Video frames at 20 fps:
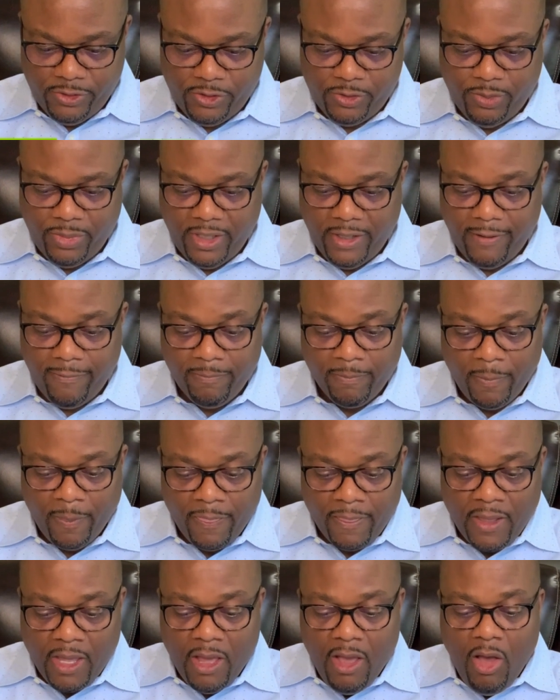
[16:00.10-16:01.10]
but
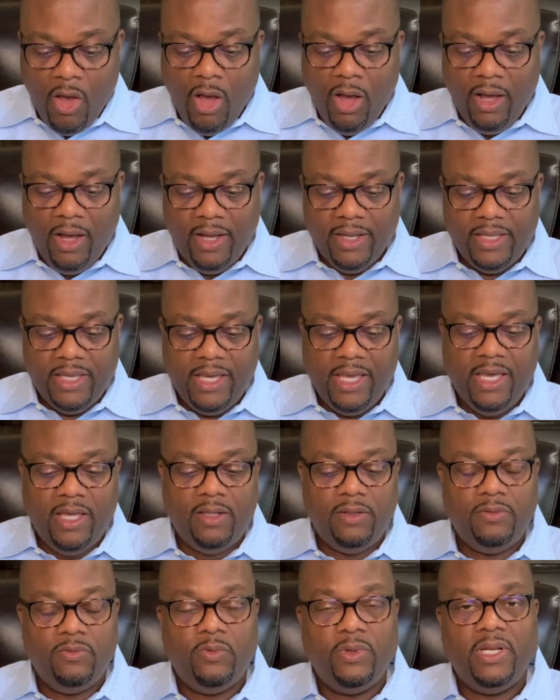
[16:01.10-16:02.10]

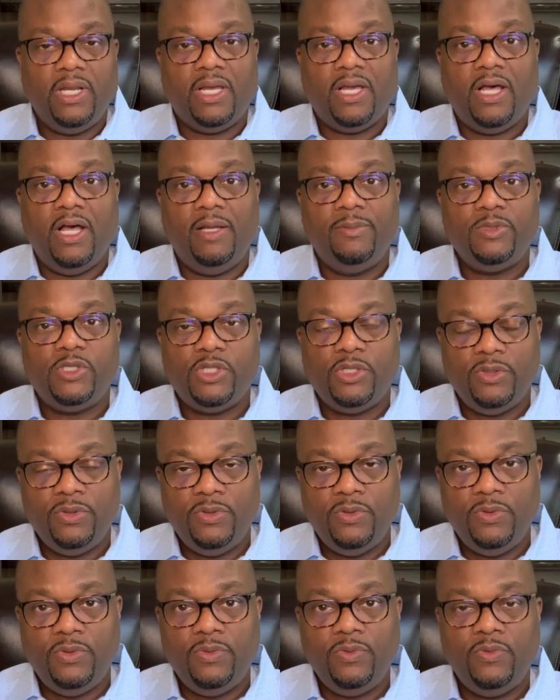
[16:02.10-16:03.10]
again, when it comes
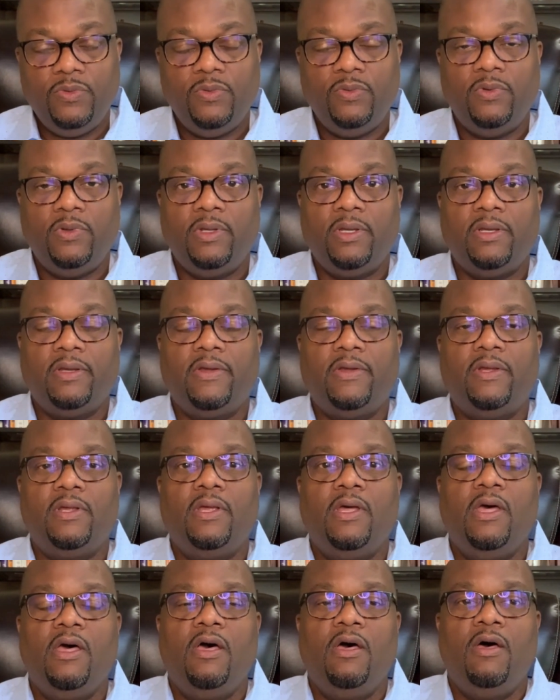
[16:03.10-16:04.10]
to
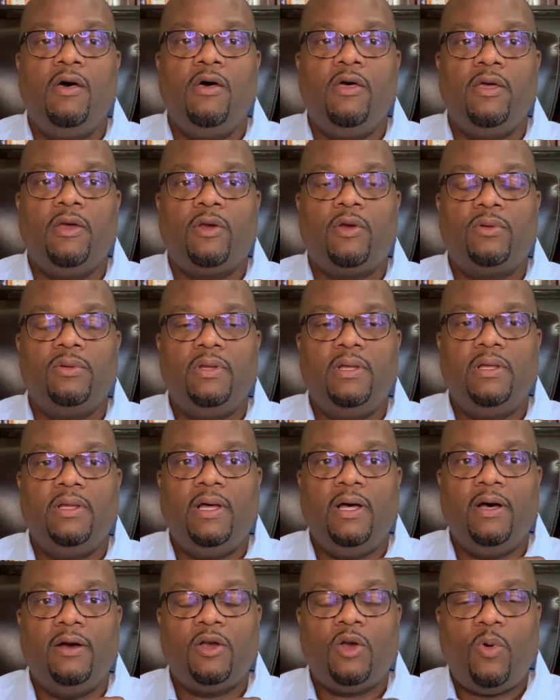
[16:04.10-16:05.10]

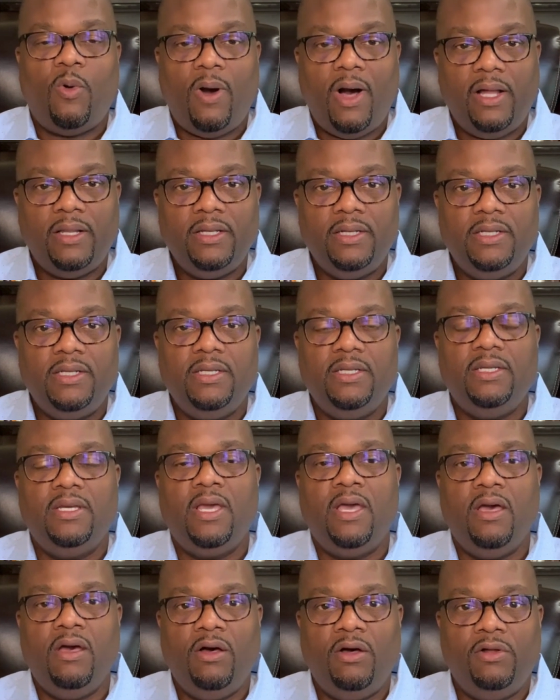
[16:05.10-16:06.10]
quality,
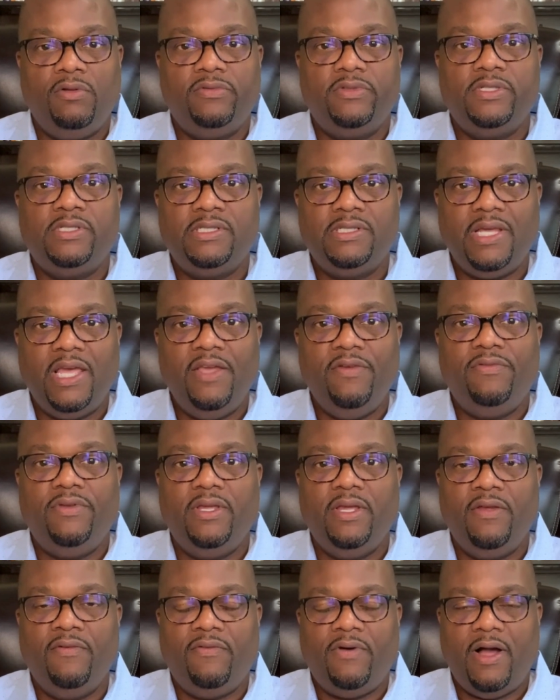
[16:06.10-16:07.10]
health,
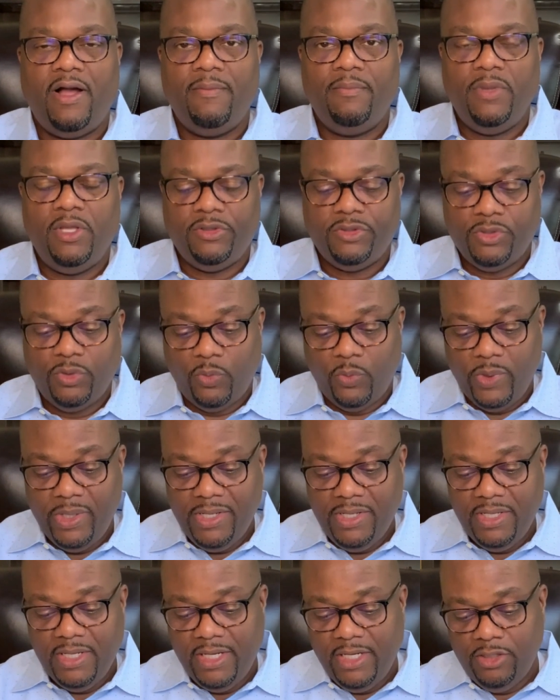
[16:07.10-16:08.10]
safety, environmental, we
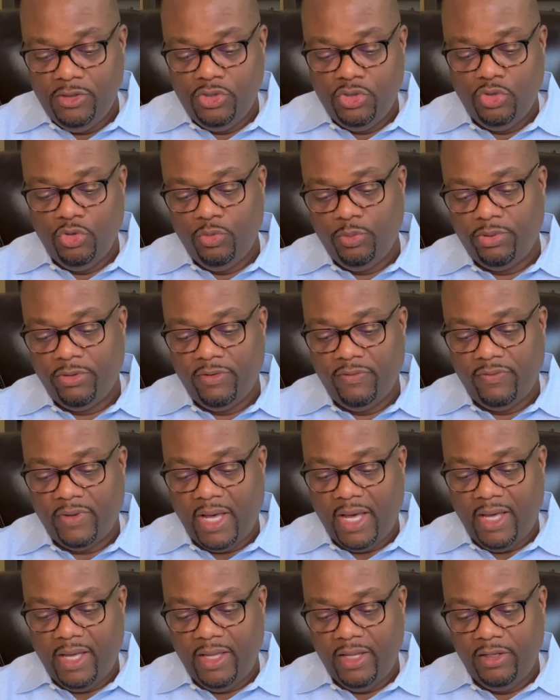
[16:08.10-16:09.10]
need to
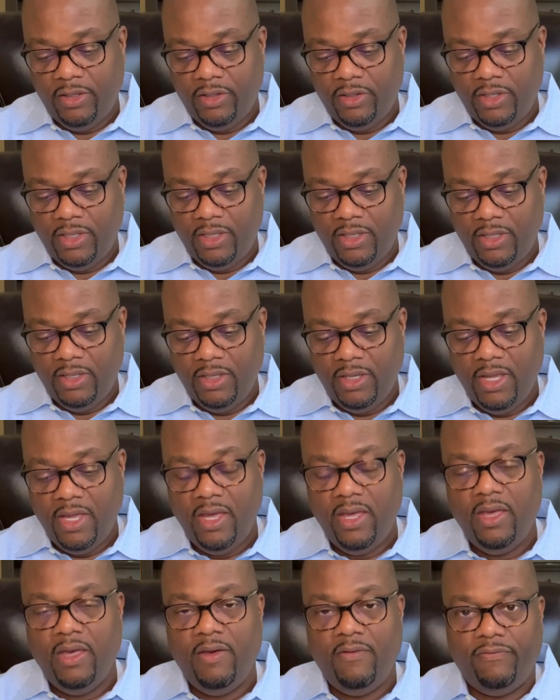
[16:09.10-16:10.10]
provide the
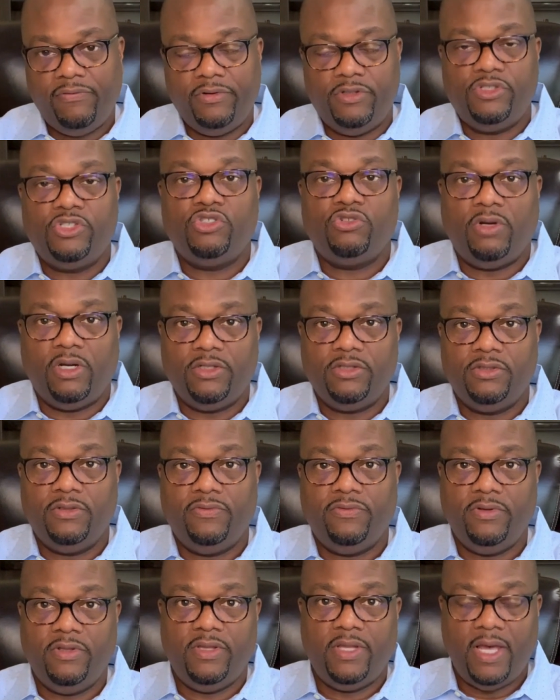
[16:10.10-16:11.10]
infrastructure
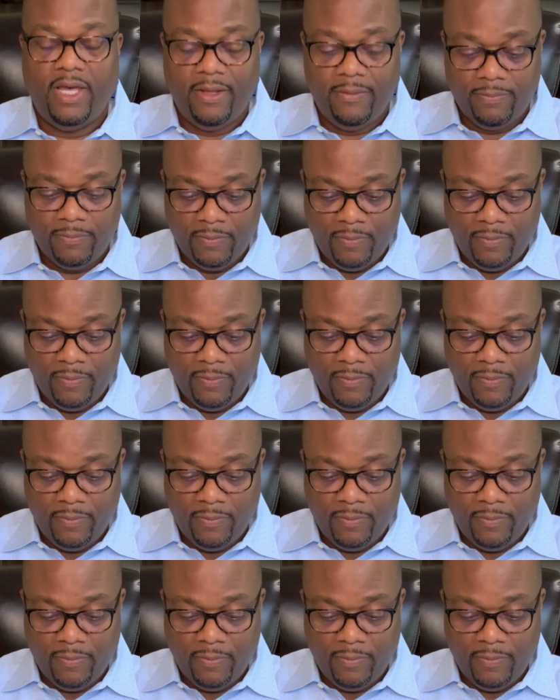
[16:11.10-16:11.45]
for that.